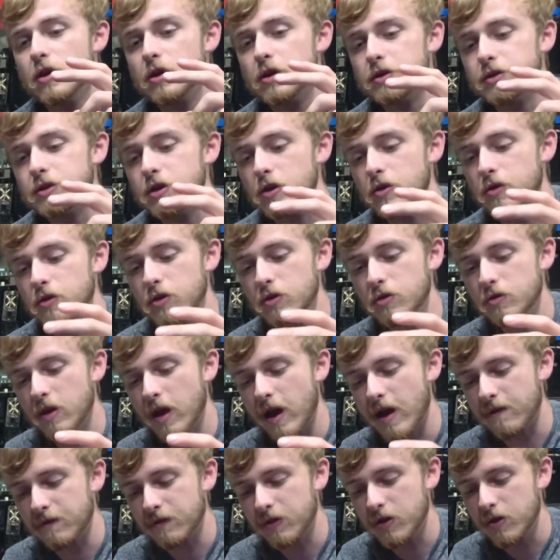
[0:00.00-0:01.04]
So you'd
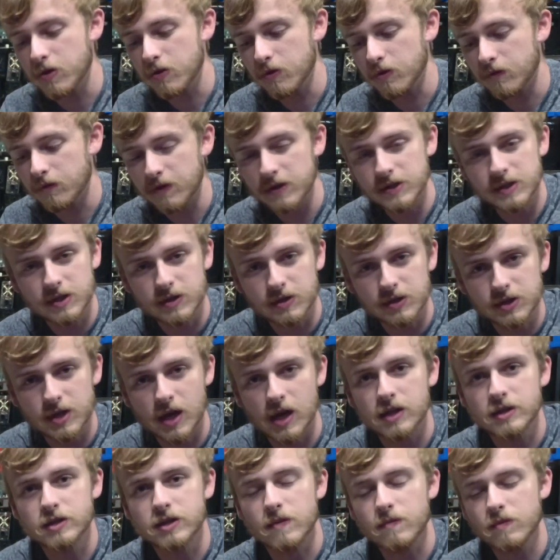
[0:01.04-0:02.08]
have to physically
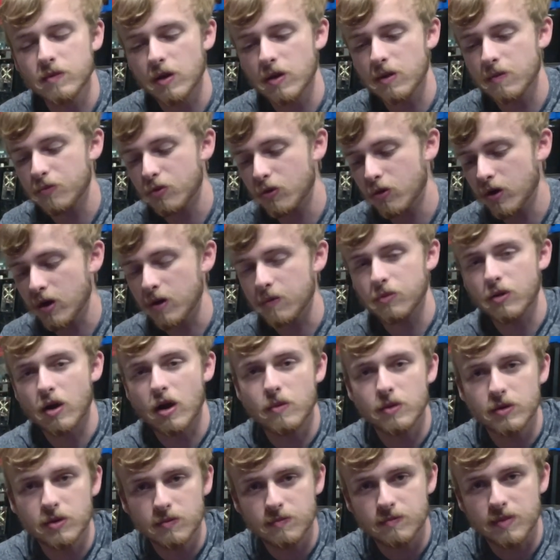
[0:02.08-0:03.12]
change something on the board and
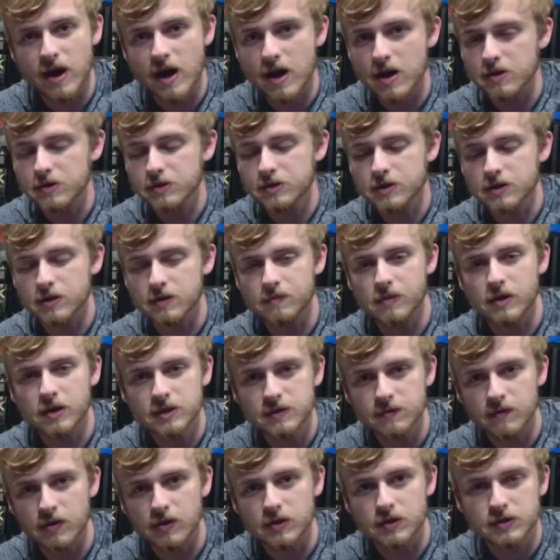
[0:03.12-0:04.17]
probably do BIOS and a bunch
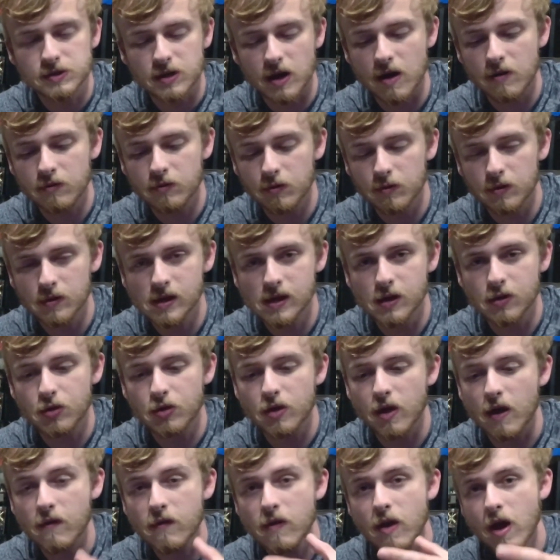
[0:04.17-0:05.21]
of other software related
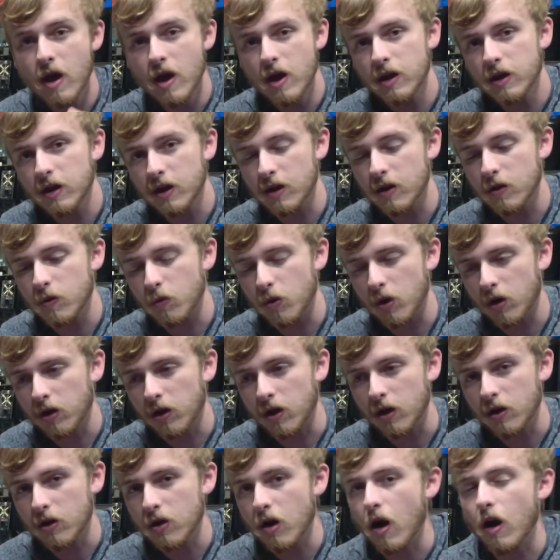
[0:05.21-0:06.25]
stuff to get a
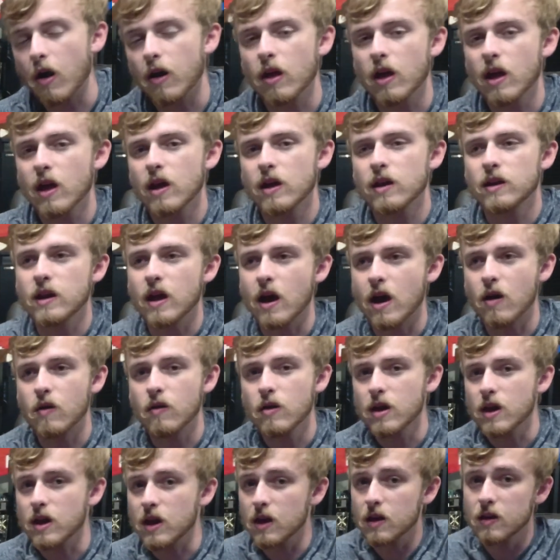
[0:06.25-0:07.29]
working card. Now,
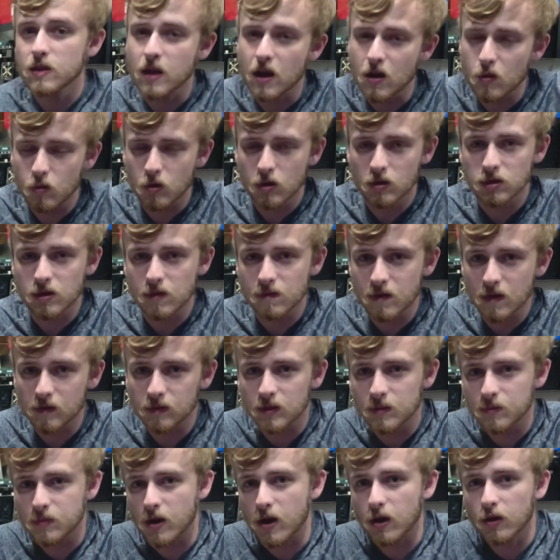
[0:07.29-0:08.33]
is that worth the
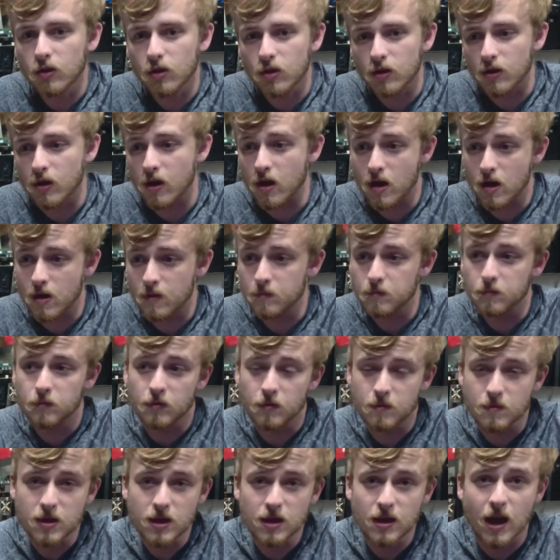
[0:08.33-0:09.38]
50 bucks? Um, for
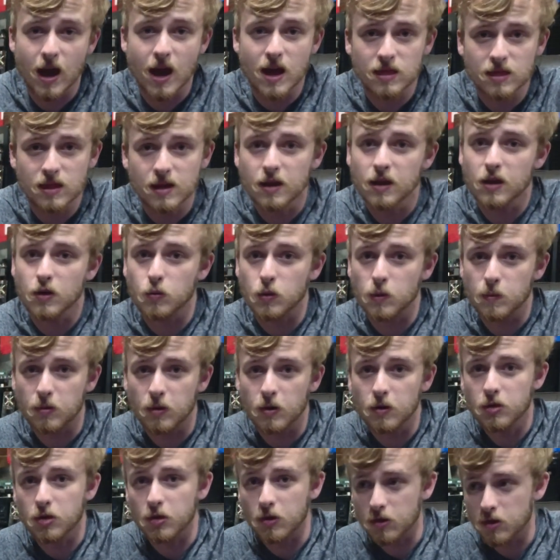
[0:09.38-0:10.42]
me, I think it would
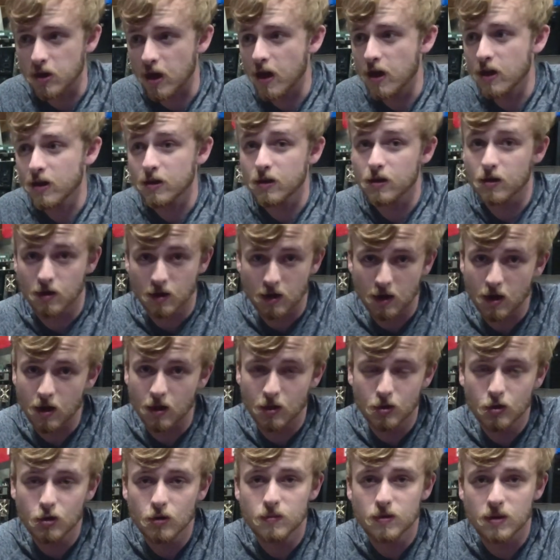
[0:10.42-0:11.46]
personally take a
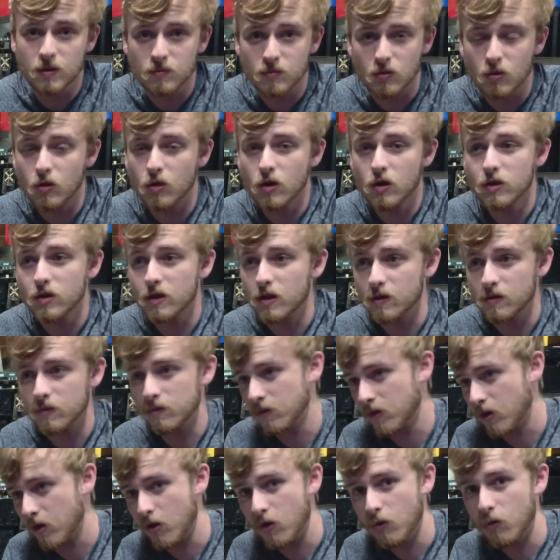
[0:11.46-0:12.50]
little bit more than
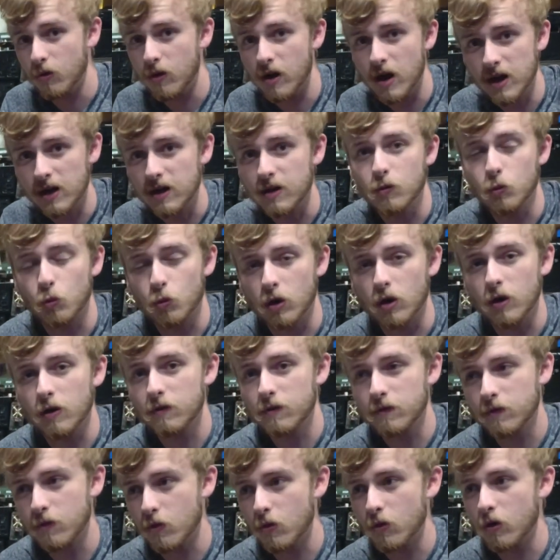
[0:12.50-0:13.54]
what I could work
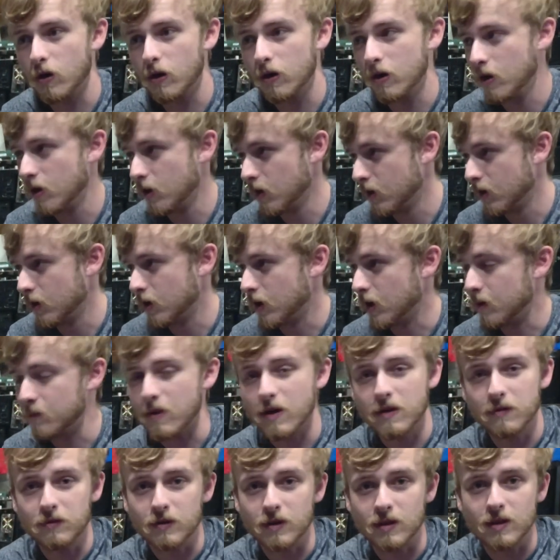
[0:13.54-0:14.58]
for in
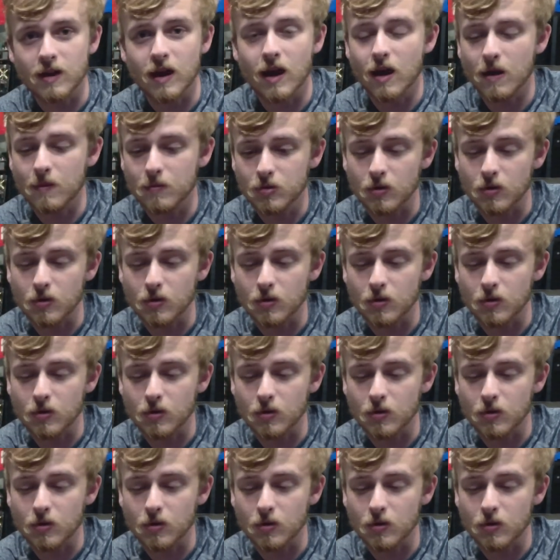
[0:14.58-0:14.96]
my free time.